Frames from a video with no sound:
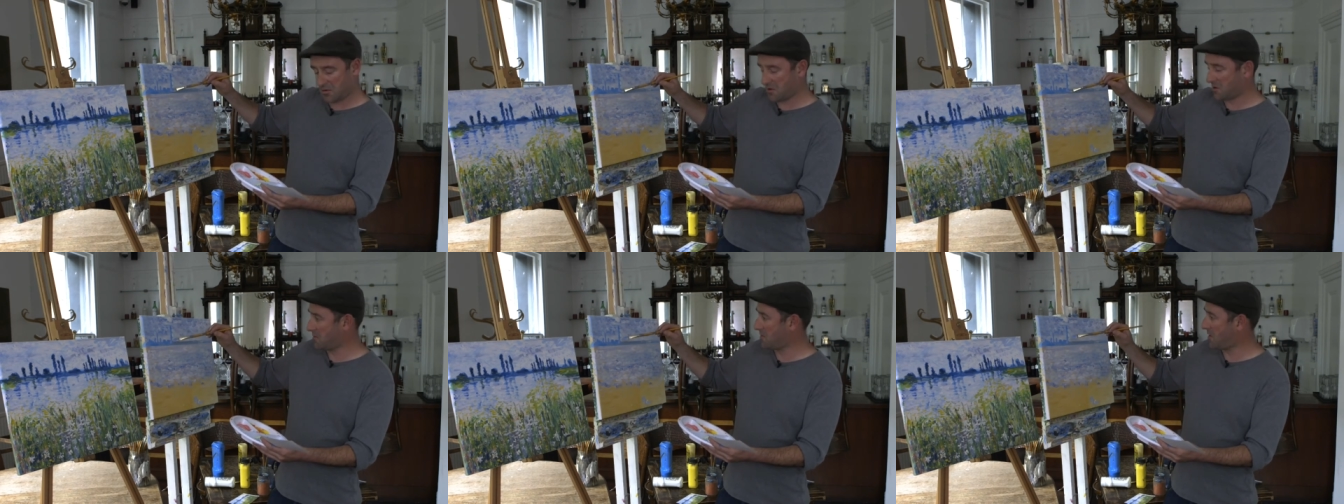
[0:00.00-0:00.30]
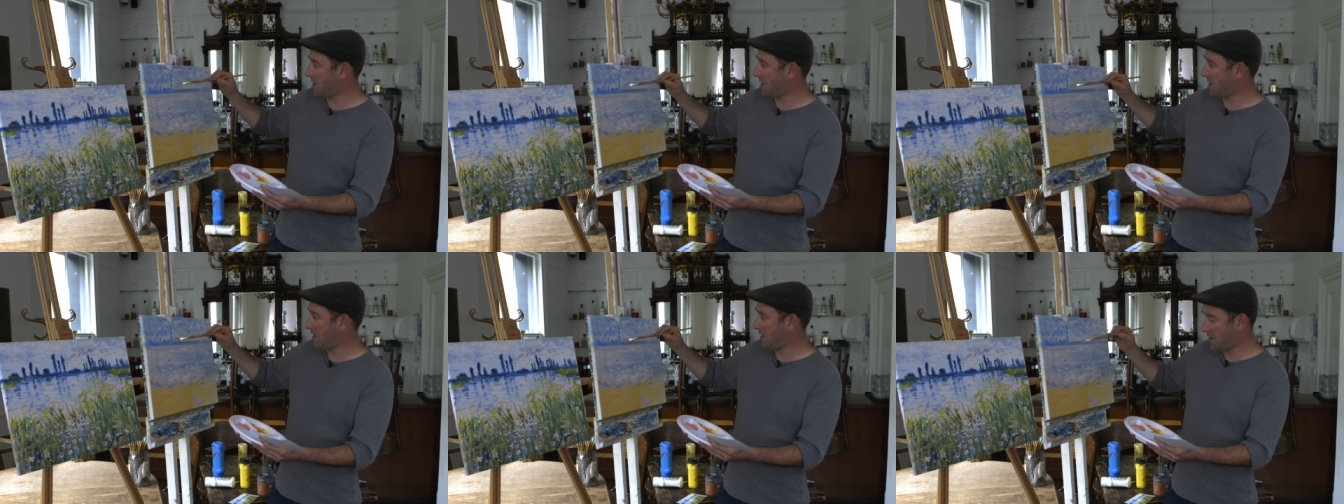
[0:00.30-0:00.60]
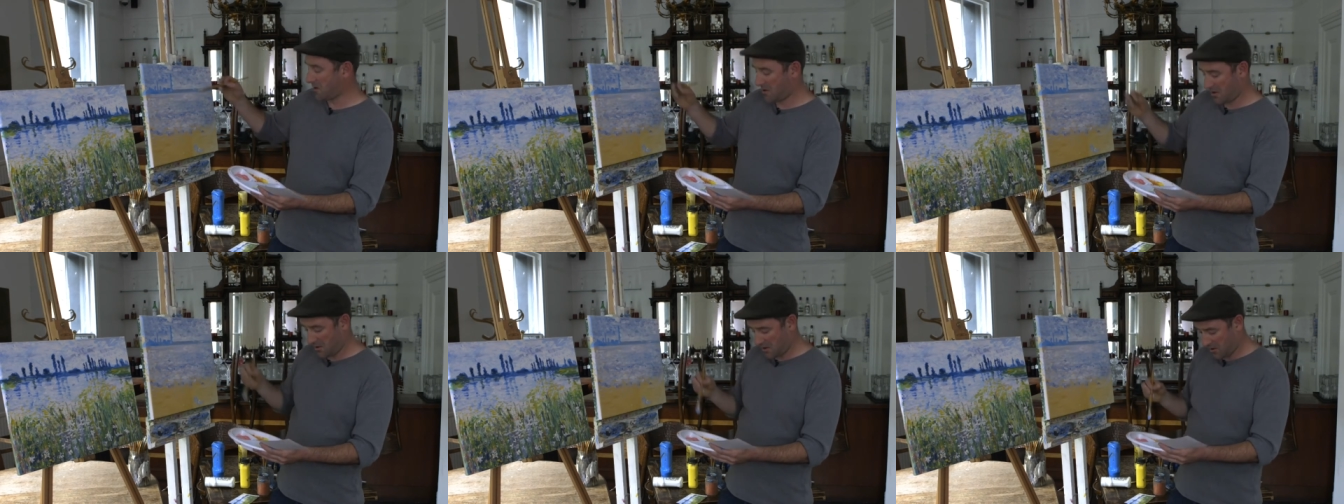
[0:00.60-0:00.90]
something like
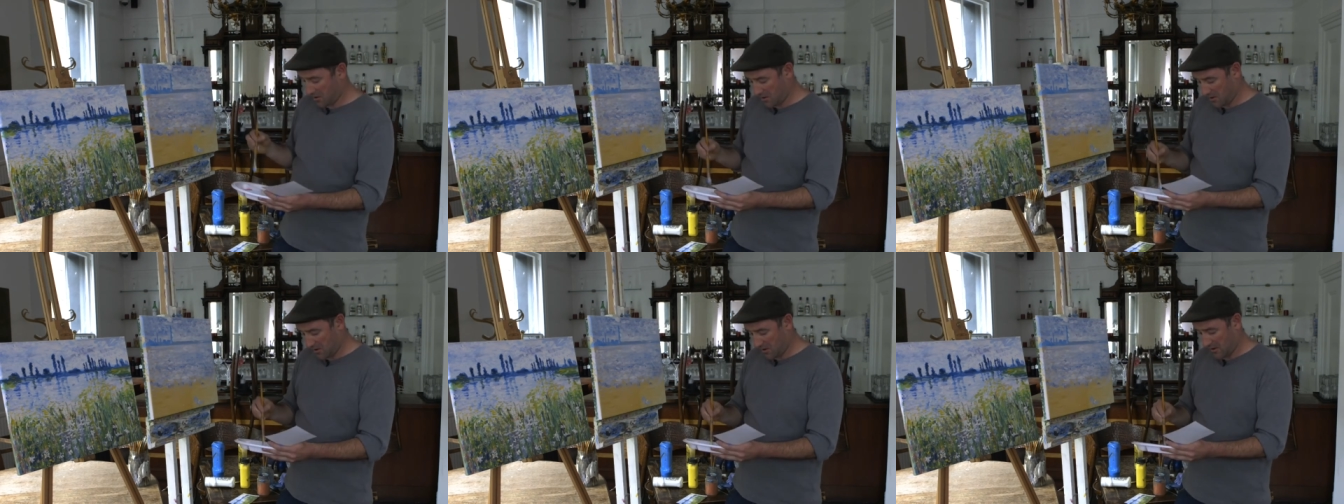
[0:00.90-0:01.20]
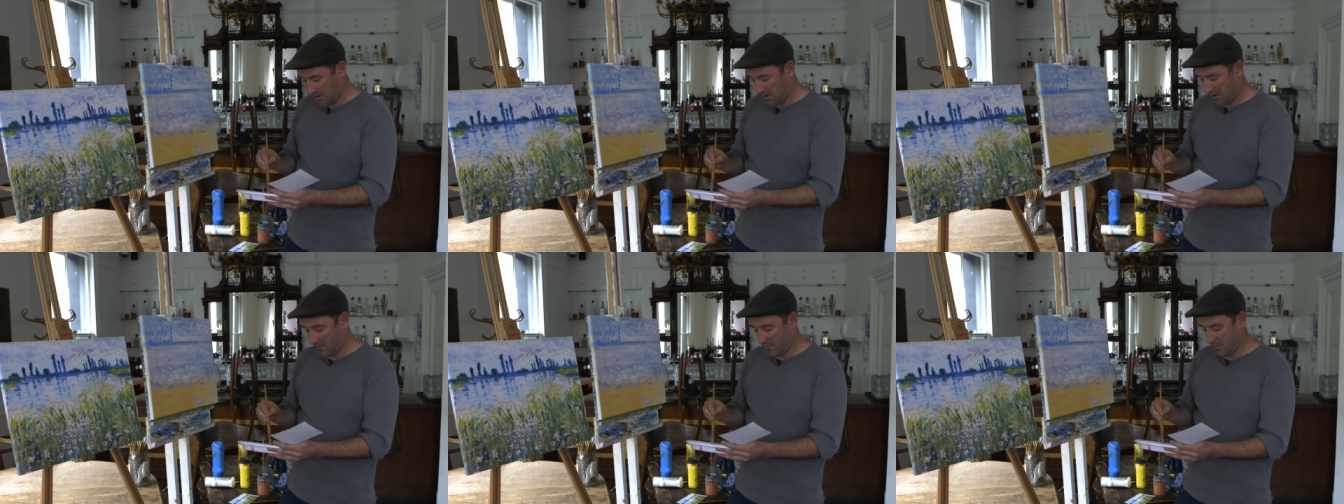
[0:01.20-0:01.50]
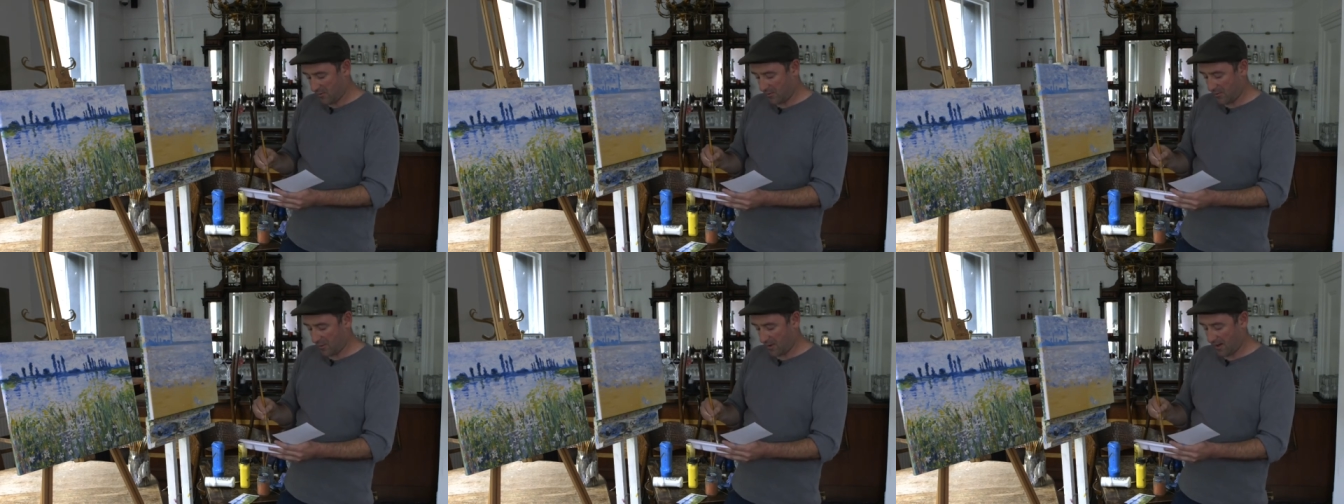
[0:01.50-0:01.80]
that
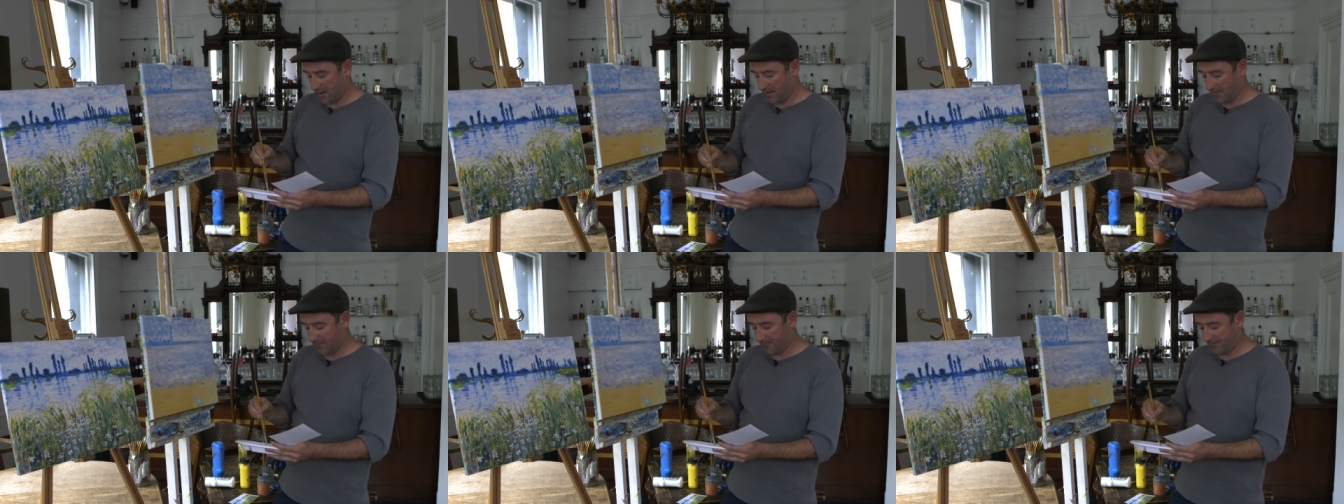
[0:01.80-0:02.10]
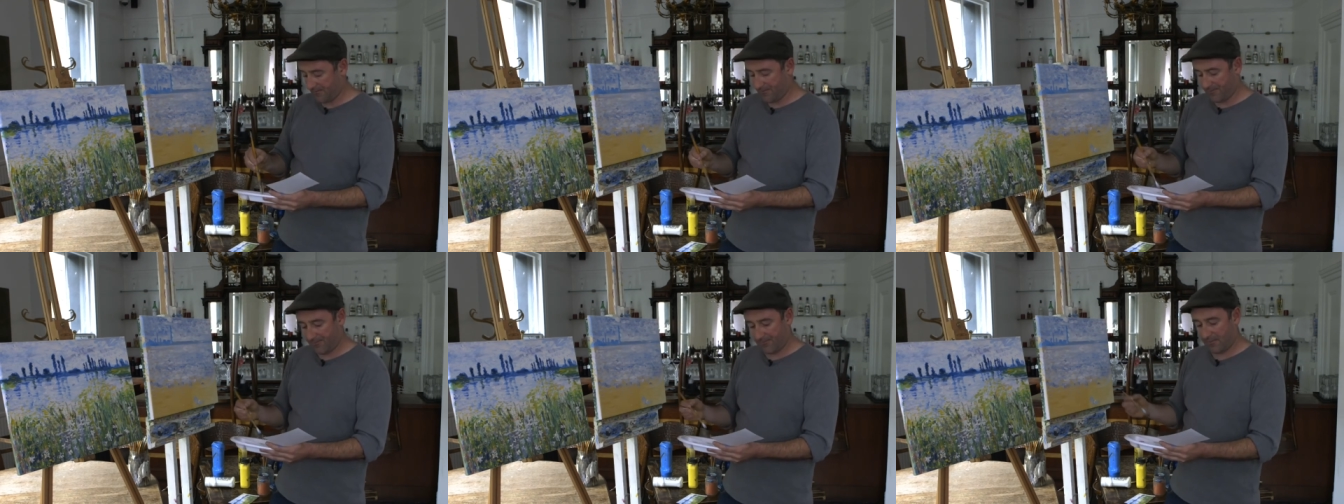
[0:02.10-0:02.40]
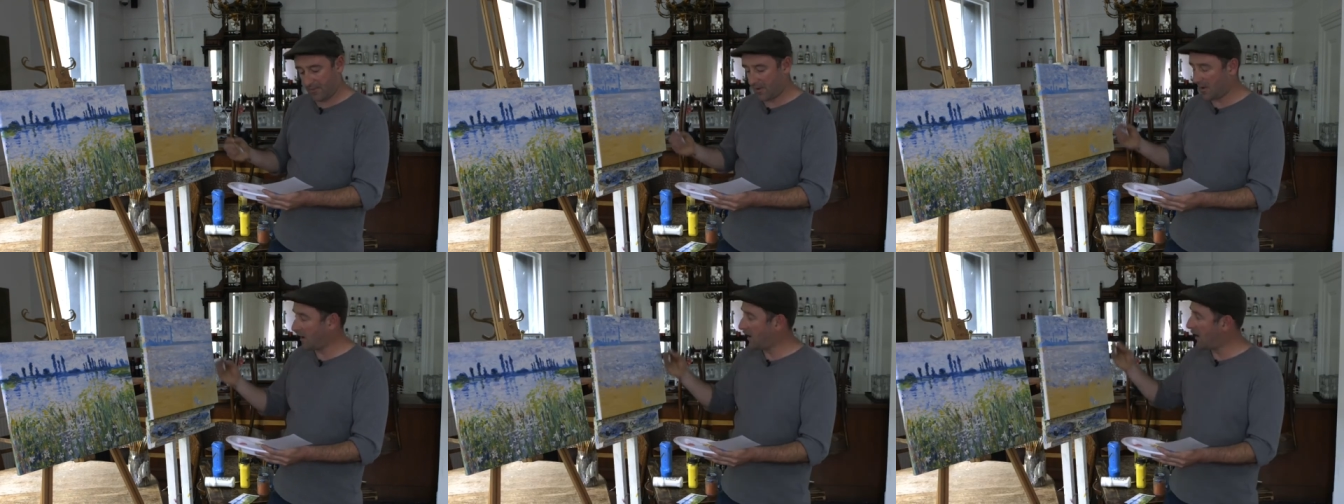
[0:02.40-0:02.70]
bit more paint.
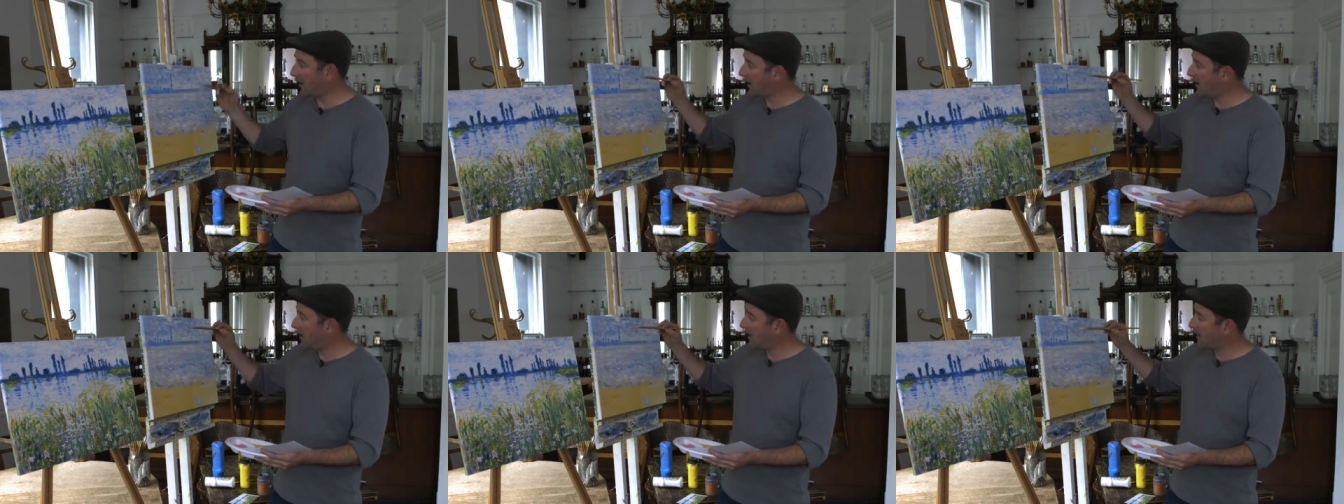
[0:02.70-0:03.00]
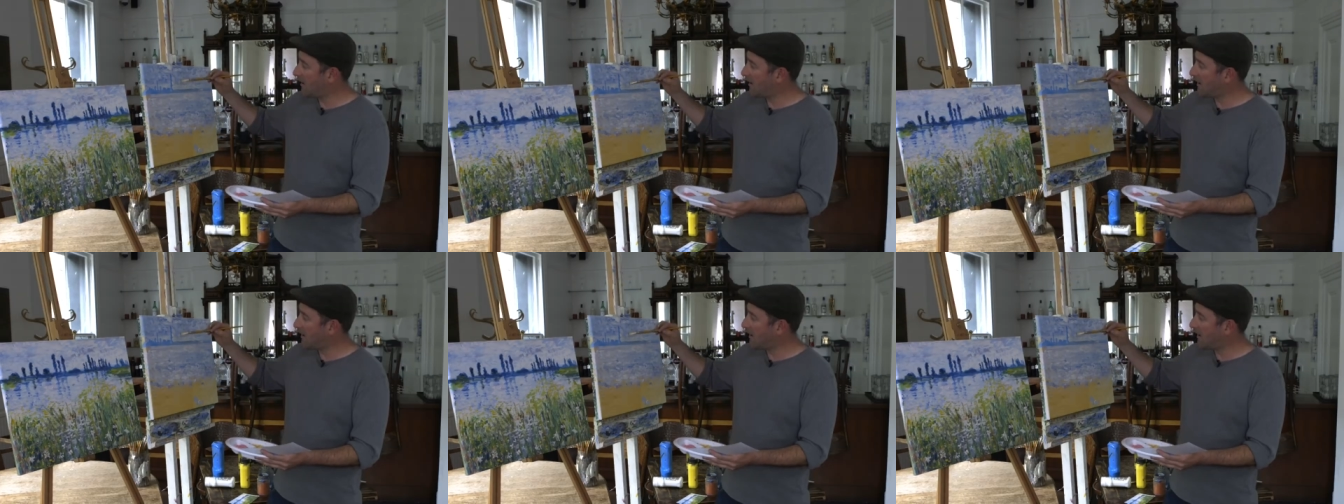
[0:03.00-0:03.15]
Uh,